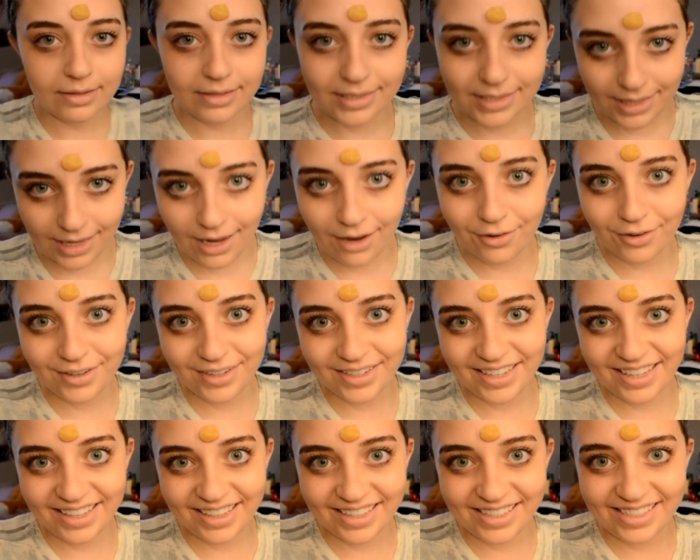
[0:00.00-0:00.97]
See how
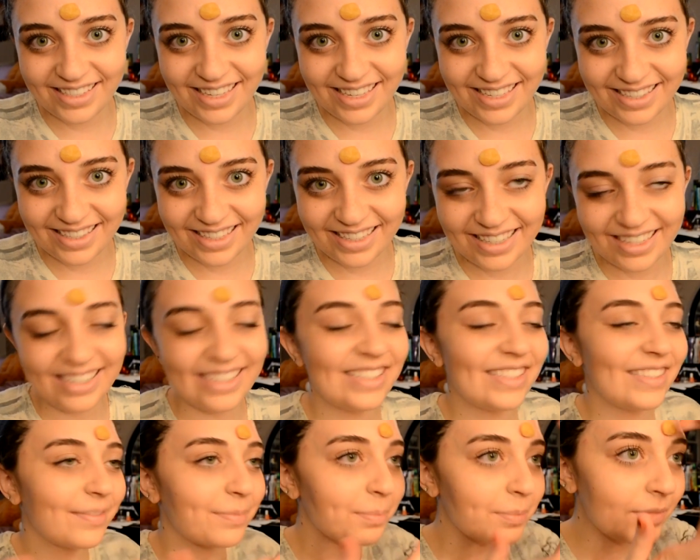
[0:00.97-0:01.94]
ridiculous this looks?
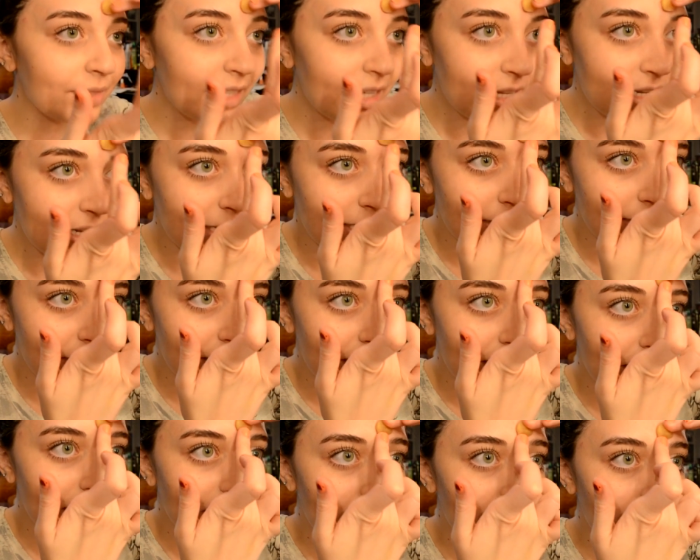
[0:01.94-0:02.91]

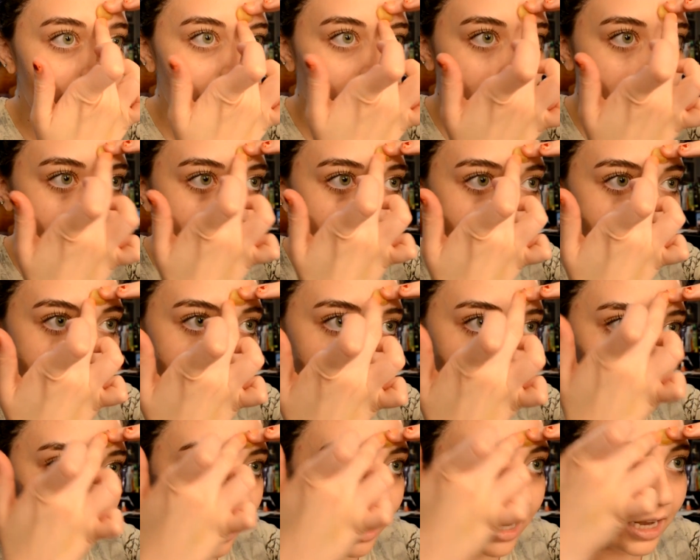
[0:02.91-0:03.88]
Now you just
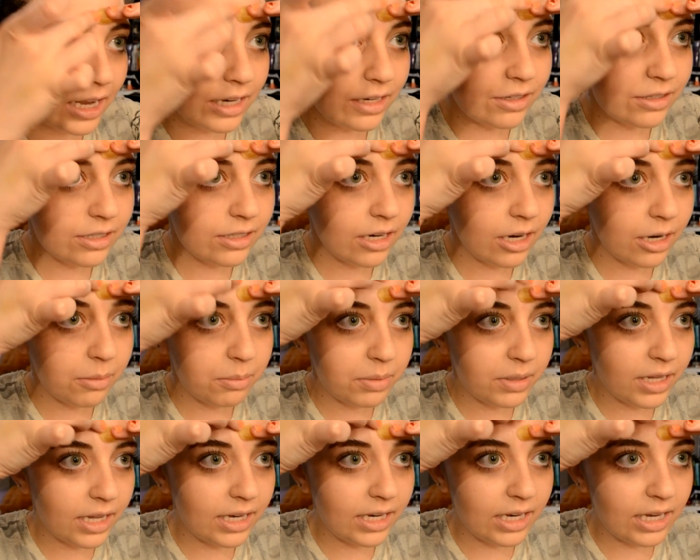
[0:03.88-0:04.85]
get it and you start
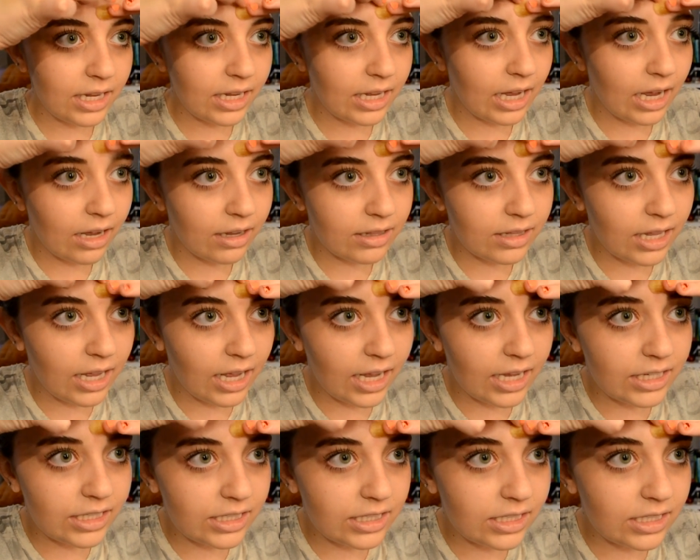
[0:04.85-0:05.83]
blending out the
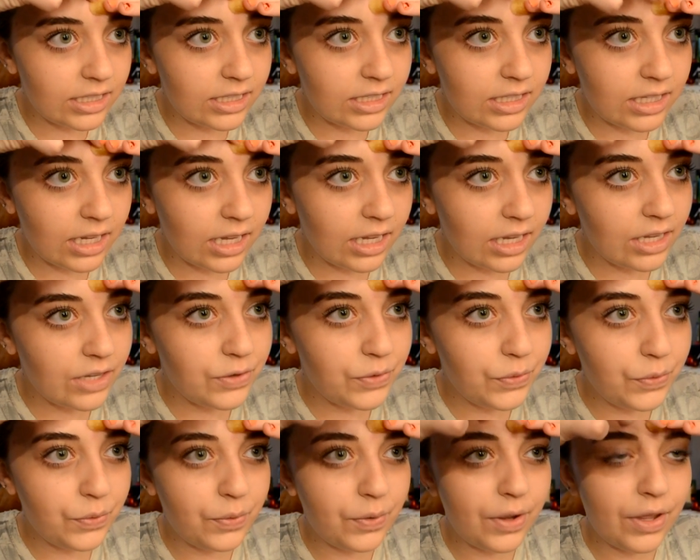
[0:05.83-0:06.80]
edges
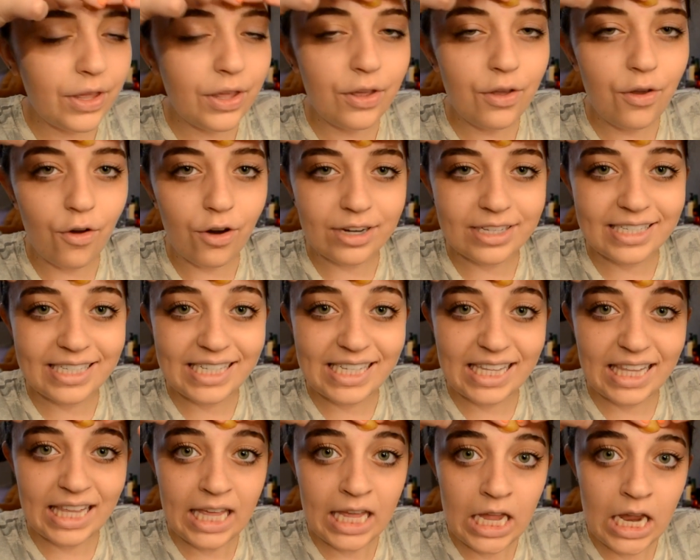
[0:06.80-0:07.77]
into your
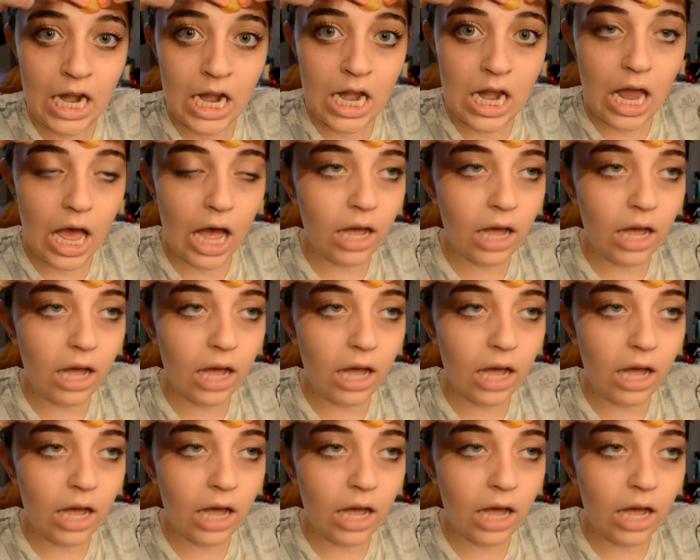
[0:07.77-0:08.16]
skin.